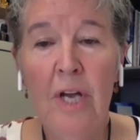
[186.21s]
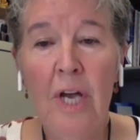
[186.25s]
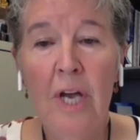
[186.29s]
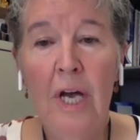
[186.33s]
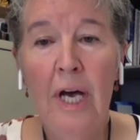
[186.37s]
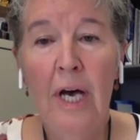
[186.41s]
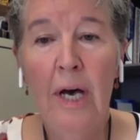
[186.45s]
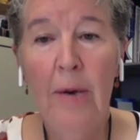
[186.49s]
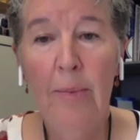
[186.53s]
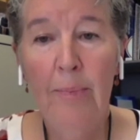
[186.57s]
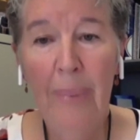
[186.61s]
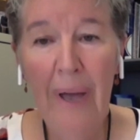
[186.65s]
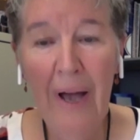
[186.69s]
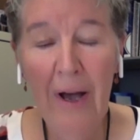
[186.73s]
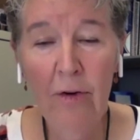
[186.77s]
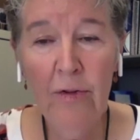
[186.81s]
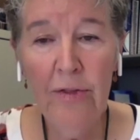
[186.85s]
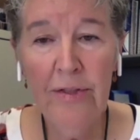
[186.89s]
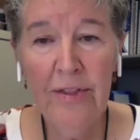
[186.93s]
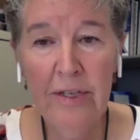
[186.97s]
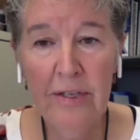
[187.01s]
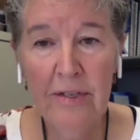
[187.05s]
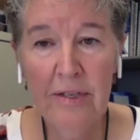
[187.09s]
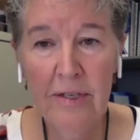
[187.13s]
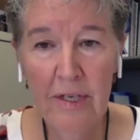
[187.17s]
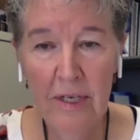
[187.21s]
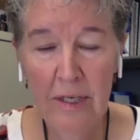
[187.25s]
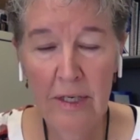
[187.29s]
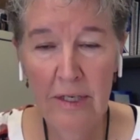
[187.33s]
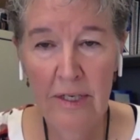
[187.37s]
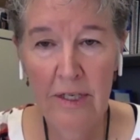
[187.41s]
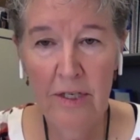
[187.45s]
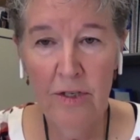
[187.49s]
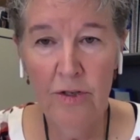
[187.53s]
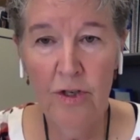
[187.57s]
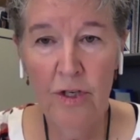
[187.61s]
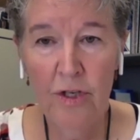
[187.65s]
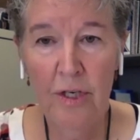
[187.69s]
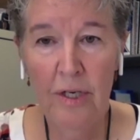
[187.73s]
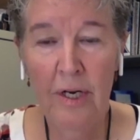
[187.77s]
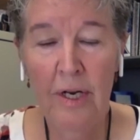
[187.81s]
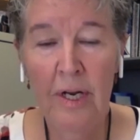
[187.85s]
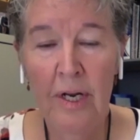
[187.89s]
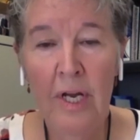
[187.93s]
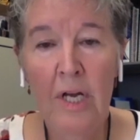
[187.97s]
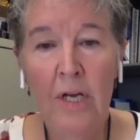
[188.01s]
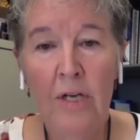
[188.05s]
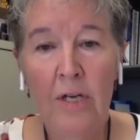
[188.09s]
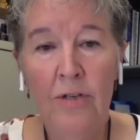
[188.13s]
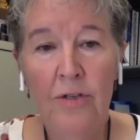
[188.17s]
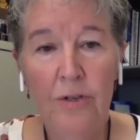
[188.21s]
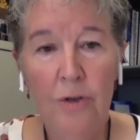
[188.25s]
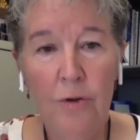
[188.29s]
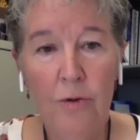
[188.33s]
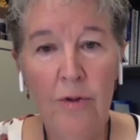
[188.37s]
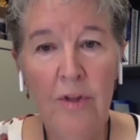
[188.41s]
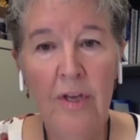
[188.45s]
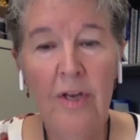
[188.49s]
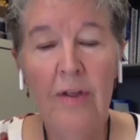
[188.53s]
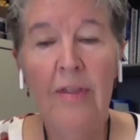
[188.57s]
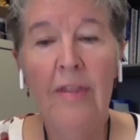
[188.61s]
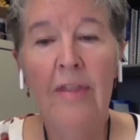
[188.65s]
about this condition so that